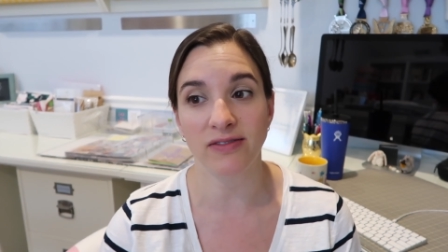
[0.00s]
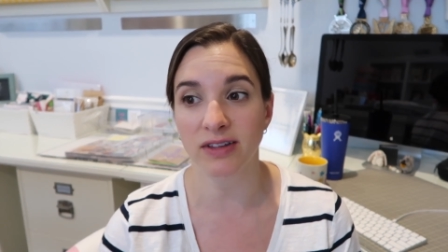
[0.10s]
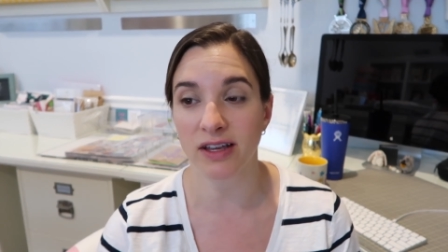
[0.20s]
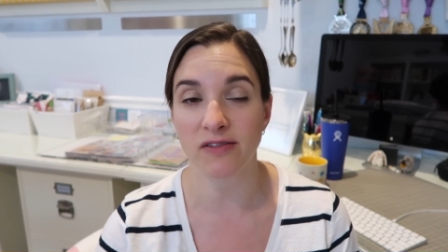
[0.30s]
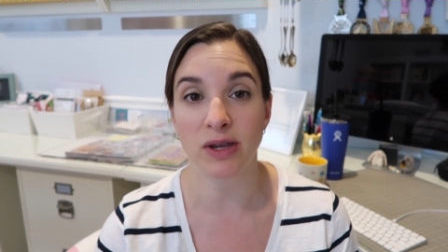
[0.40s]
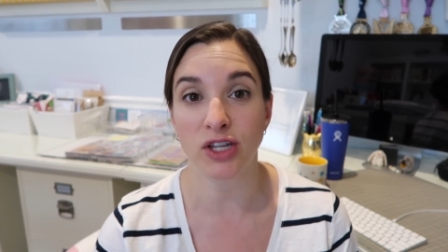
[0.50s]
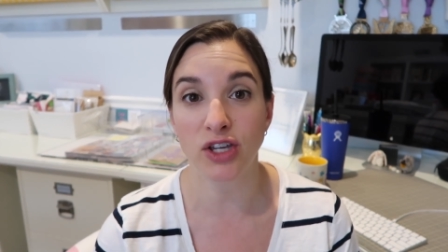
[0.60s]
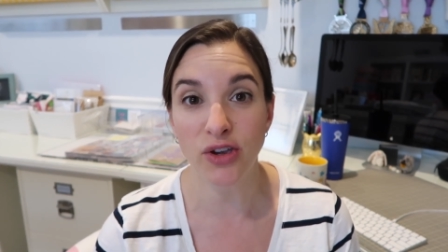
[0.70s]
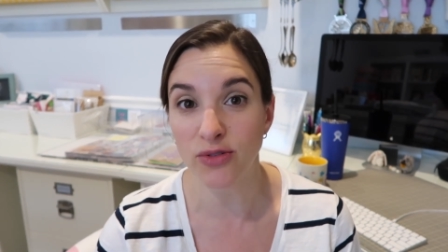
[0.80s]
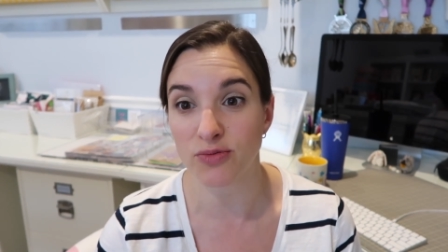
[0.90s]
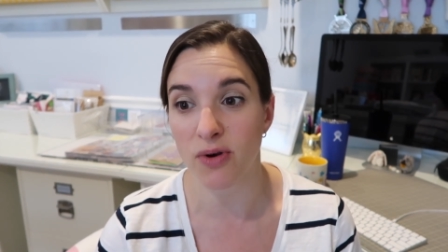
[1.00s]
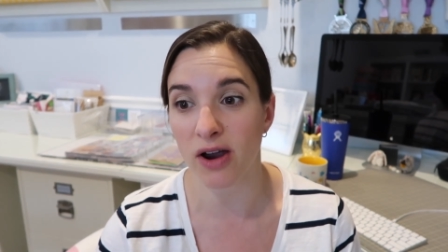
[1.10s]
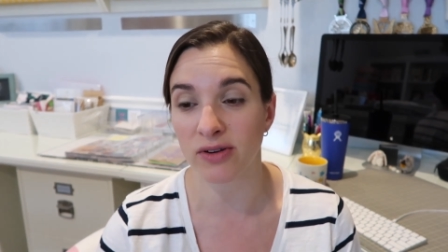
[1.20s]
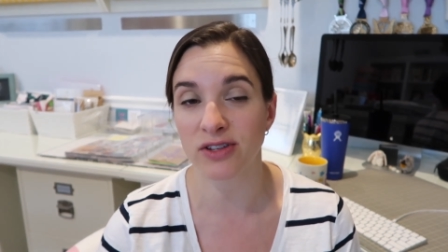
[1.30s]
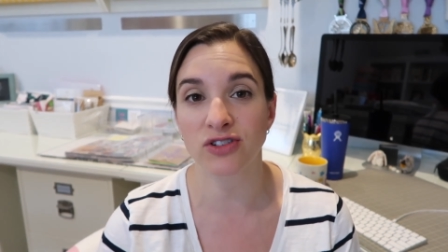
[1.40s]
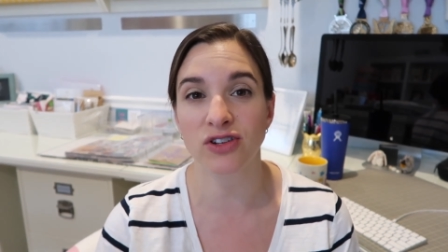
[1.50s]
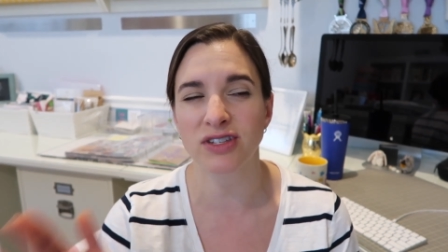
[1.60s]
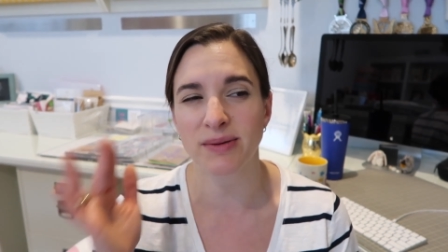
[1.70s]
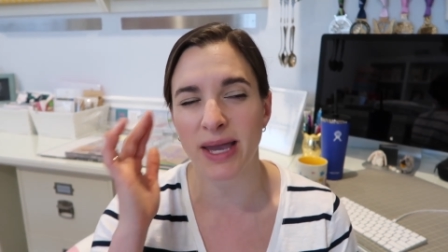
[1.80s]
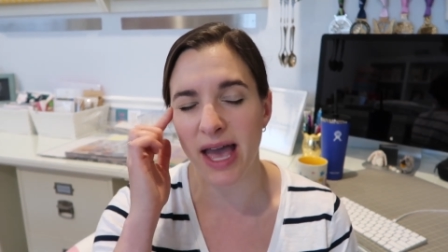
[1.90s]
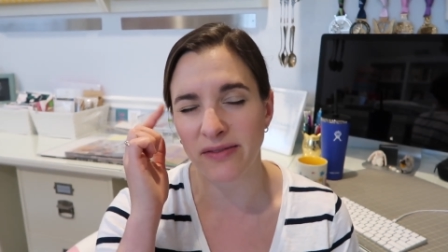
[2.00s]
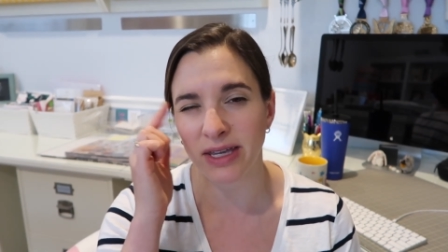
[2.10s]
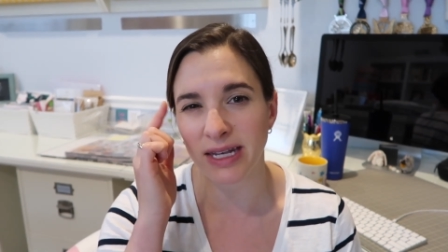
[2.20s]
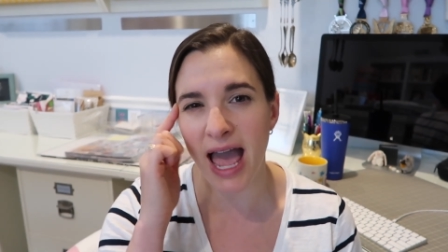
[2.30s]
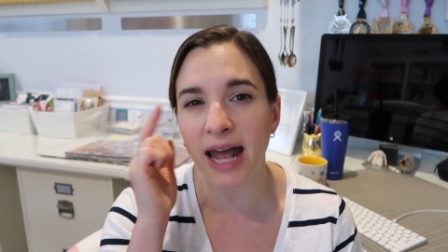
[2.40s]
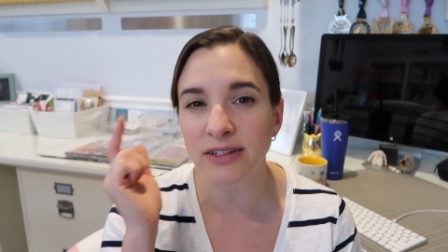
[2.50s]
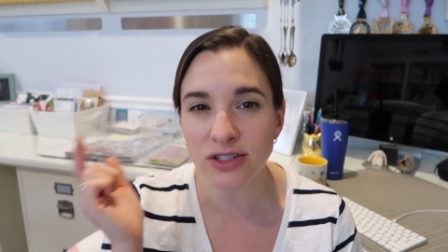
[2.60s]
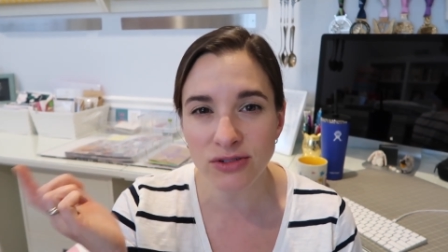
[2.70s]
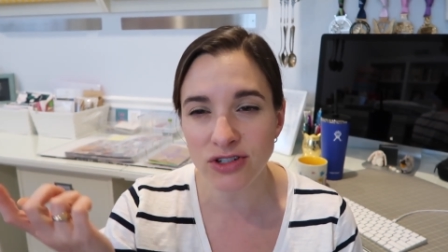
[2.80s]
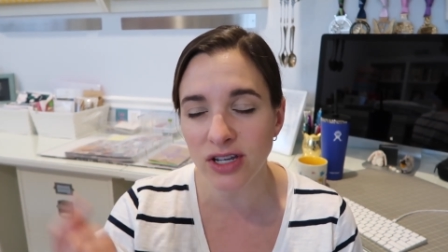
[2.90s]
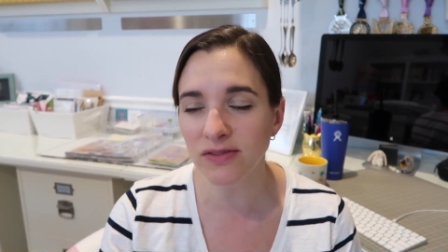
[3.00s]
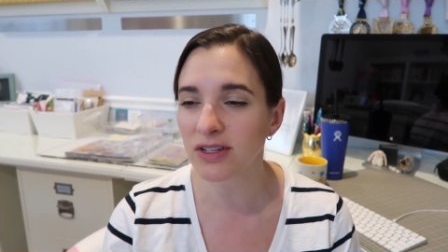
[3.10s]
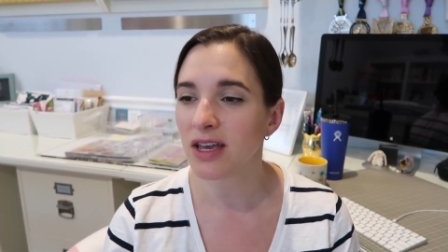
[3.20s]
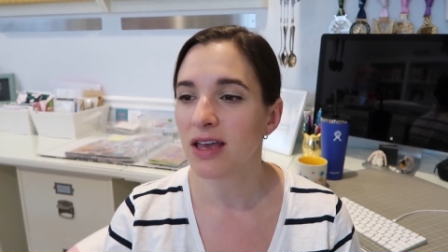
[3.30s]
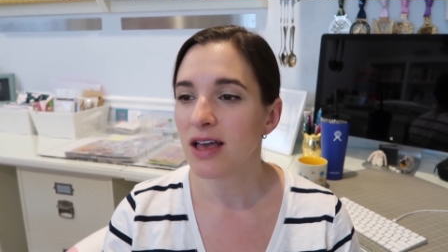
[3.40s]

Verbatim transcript: I feel like I've made huge progress just by having an attitude shift.